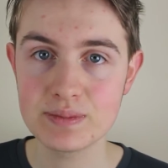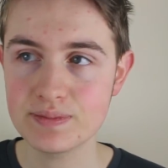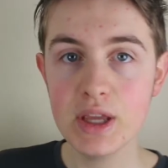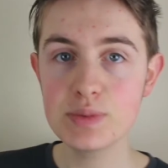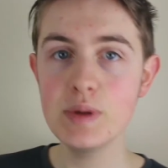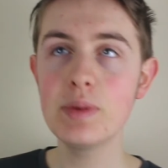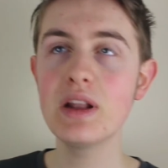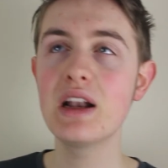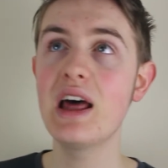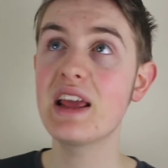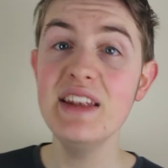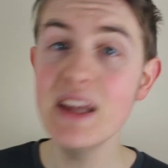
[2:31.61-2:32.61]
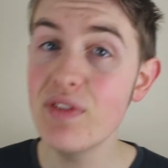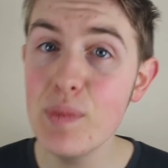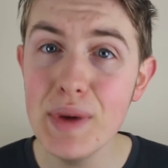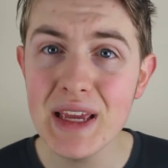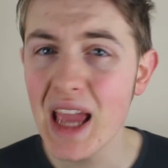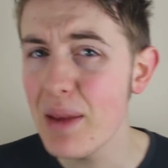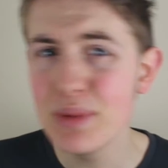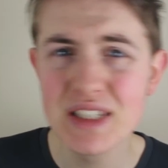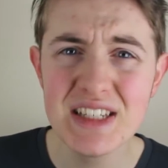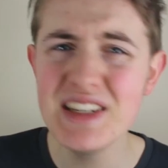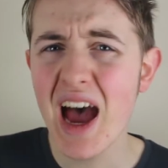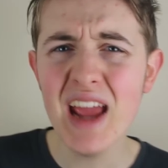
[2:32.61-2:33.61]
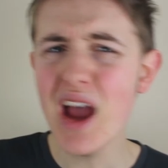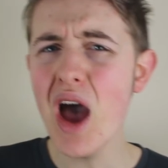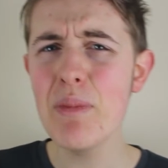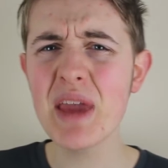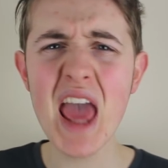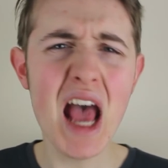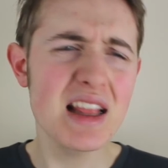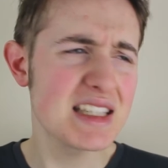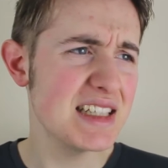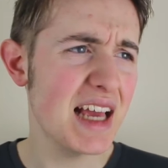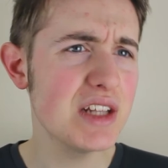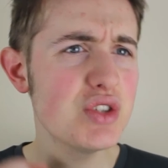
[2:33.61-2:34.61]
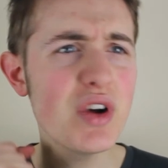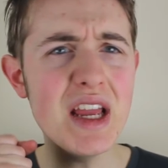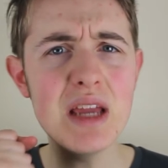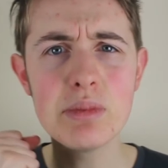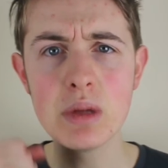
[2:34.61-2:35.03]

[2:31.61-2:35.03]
because people are like, never being able to die, I'm a cat, it's like a dream.